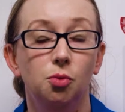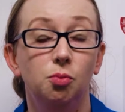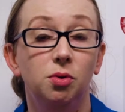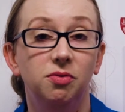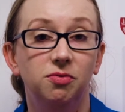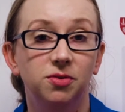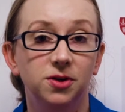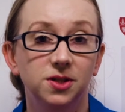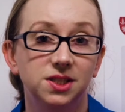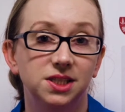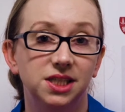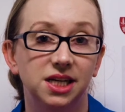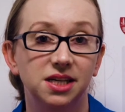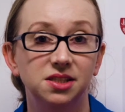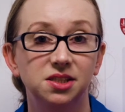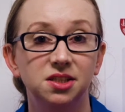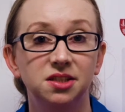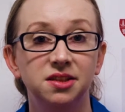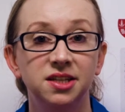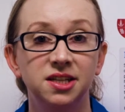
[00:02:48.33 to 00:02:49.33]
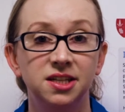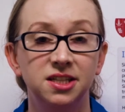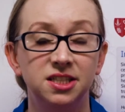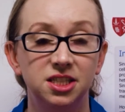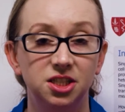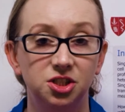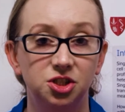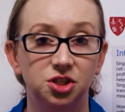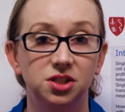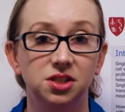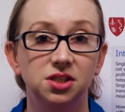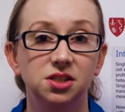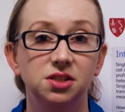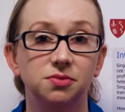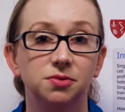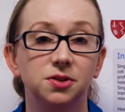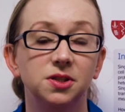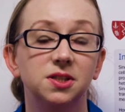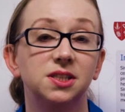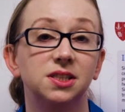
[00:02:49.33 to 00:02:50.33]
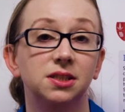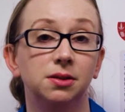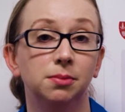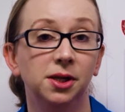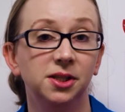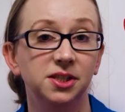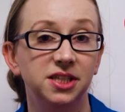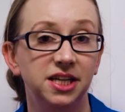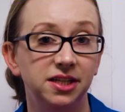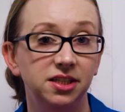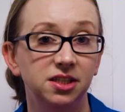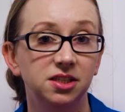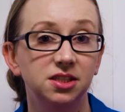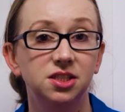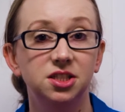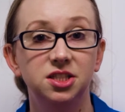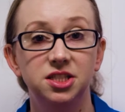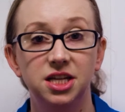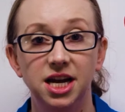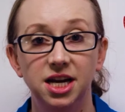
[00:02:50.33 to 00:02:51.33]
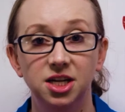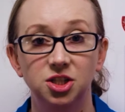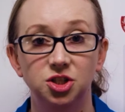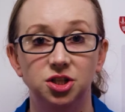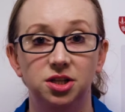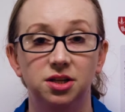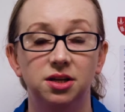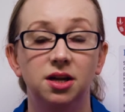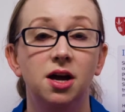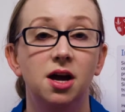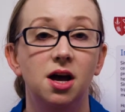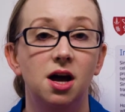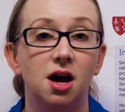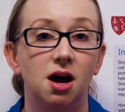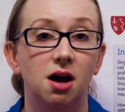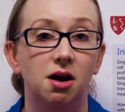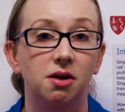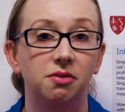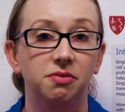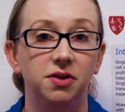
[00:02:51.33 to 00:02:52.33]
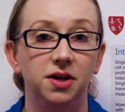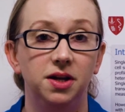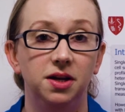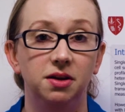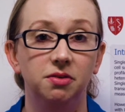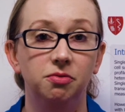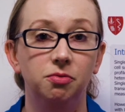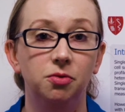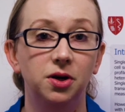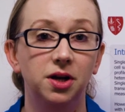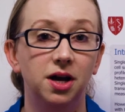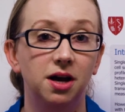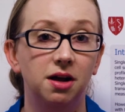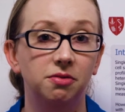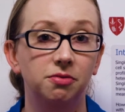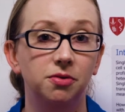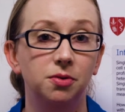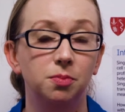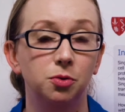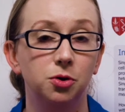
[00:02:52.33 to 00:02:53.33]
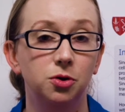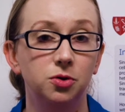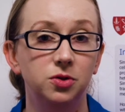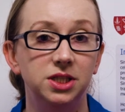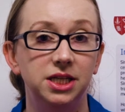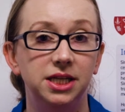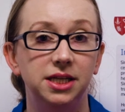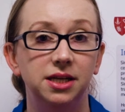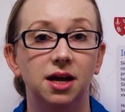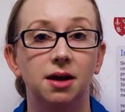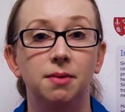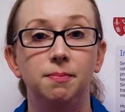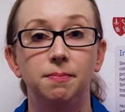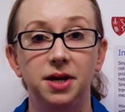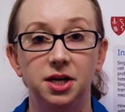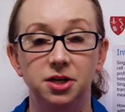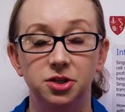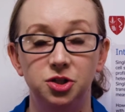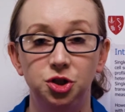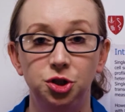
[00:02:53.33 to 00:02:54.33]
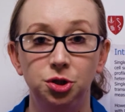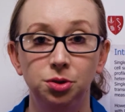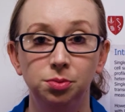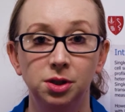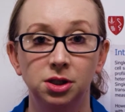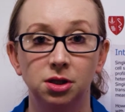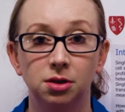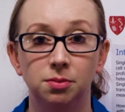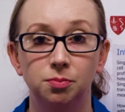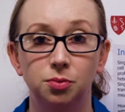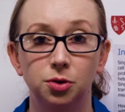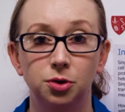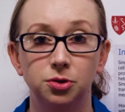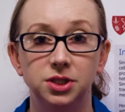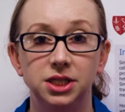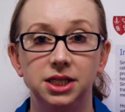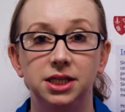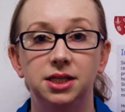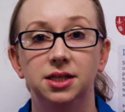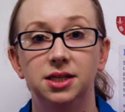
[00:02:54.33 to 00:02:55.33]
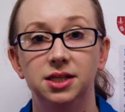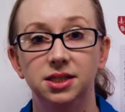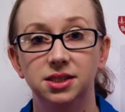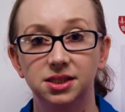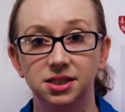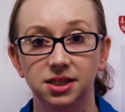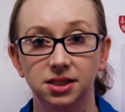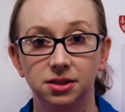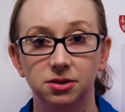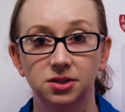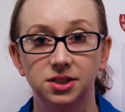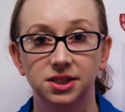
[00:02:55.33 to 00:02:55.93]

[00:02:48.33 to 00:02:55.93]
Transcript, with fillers: We first tested the conditions for the simultaneous detection of H I F one alpha protein and beta-tubulin protein in single